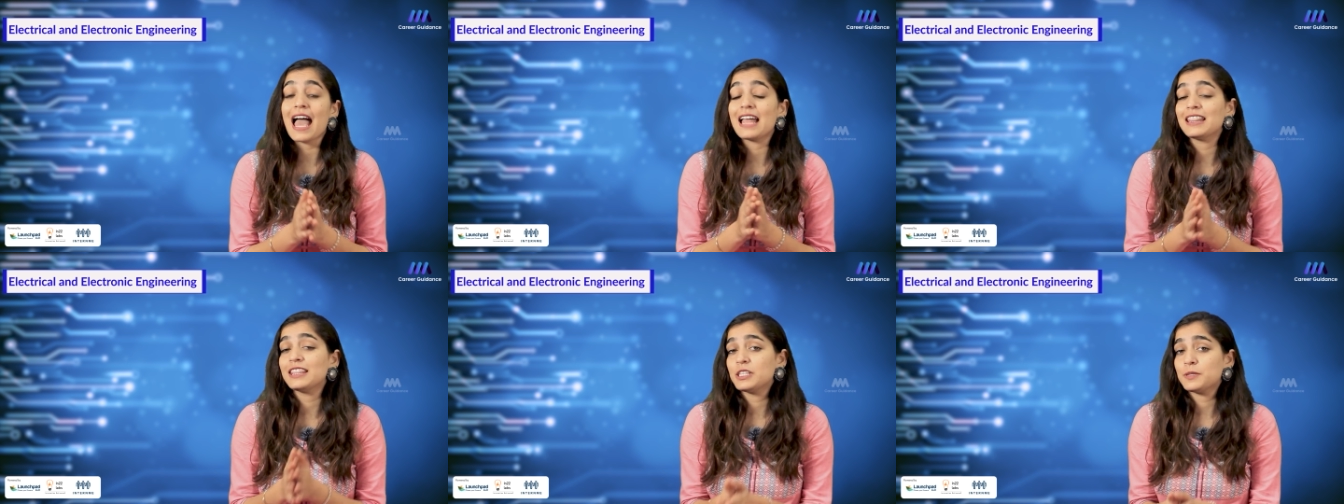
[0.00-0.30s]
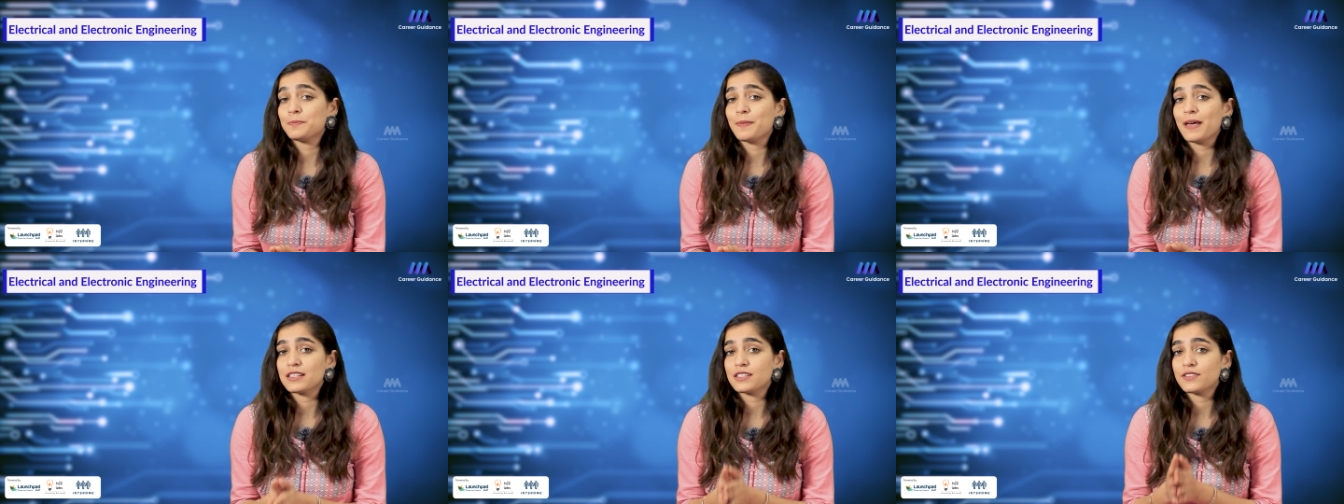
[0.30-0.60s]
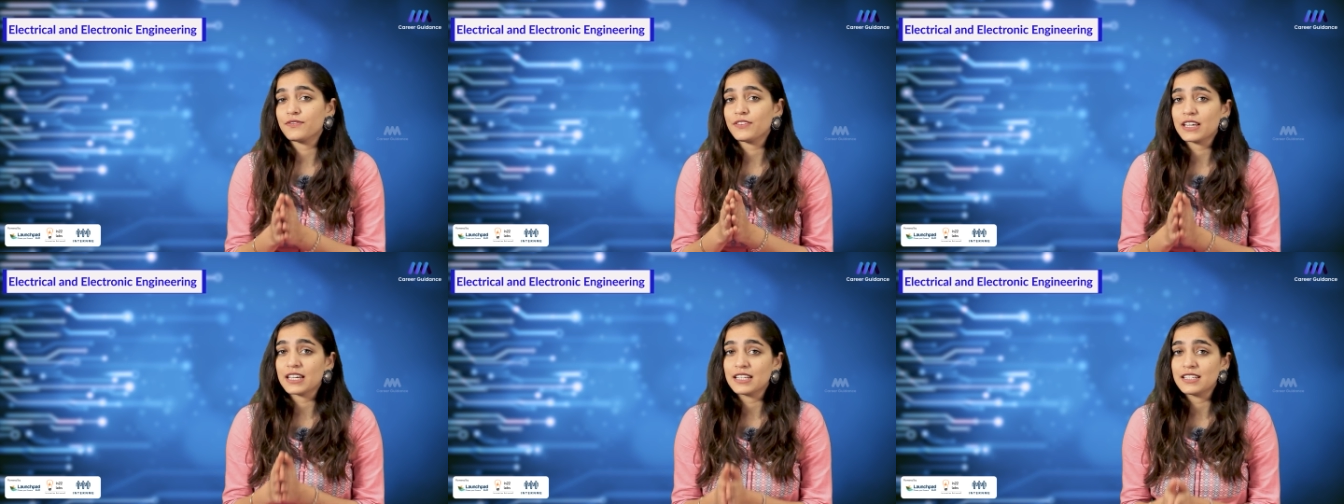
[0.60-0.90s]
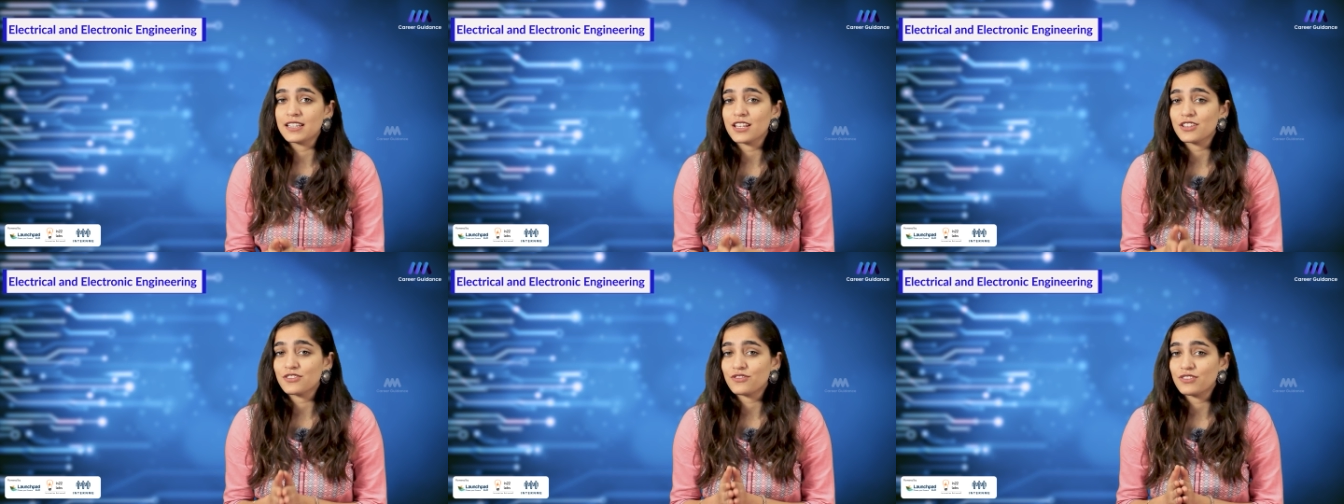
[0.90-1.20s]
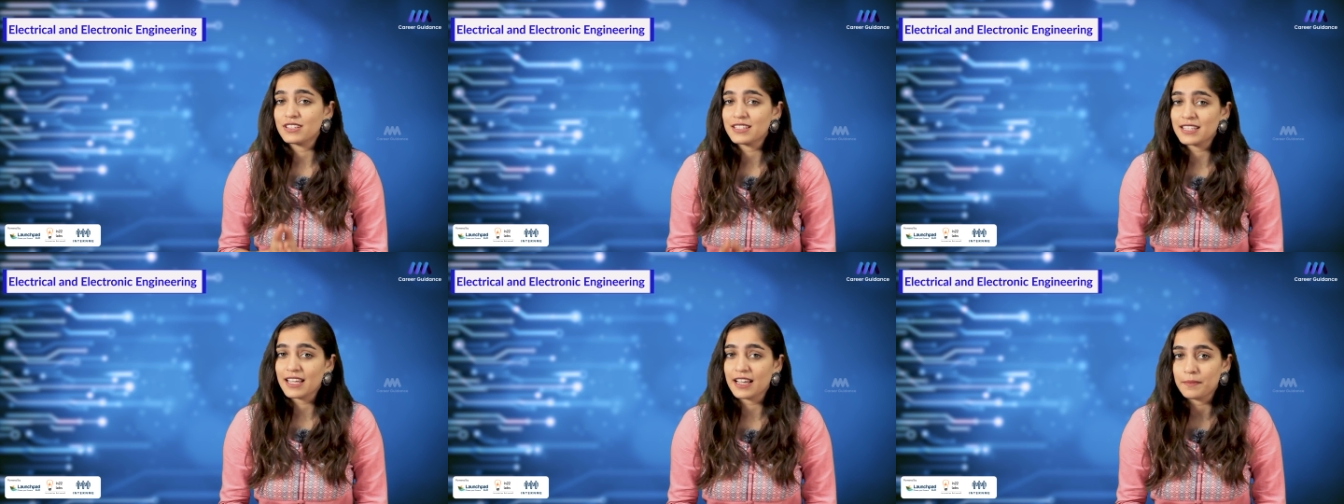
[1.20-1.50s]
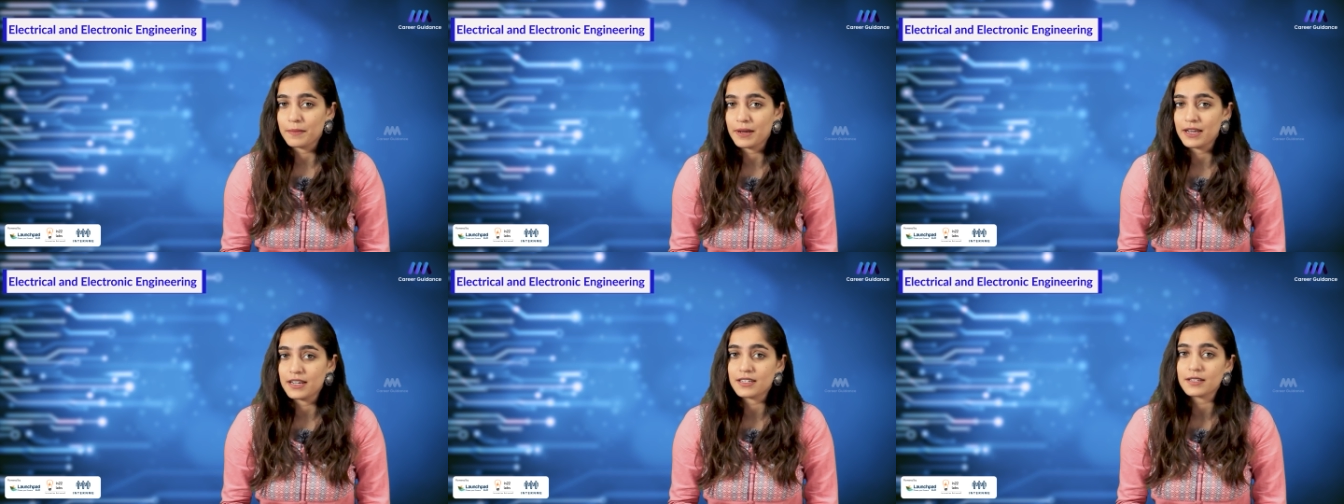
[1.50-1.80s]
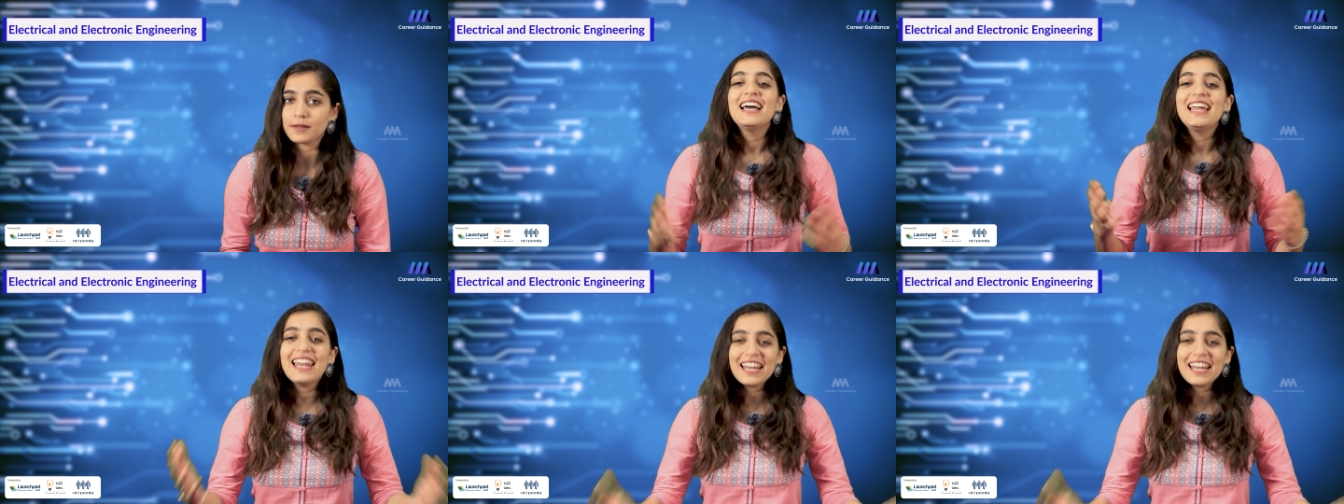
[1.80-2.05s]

and the specific industry segment.